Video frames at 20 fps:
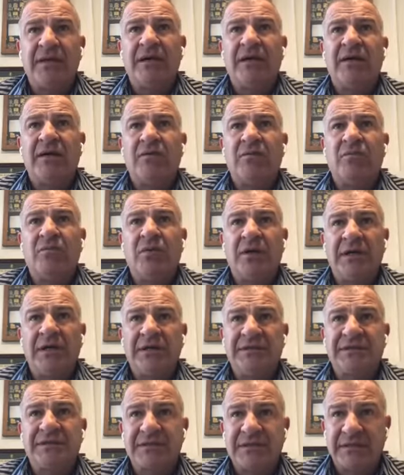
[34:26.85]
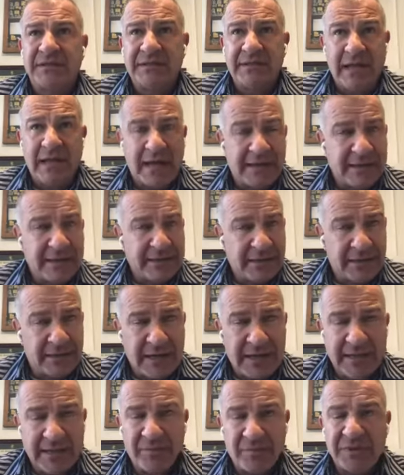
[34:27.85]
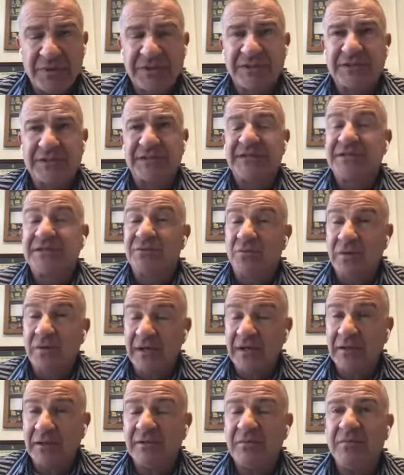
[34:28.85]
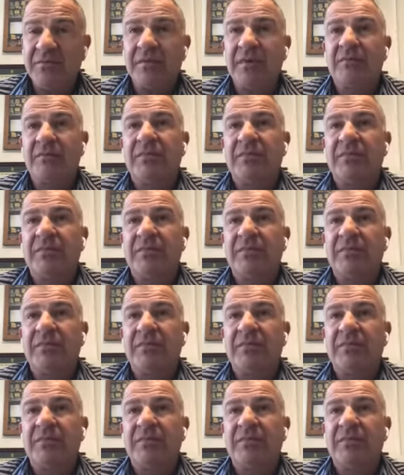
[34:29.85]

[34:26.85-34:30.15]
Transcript: uh, was not in the line of business as well,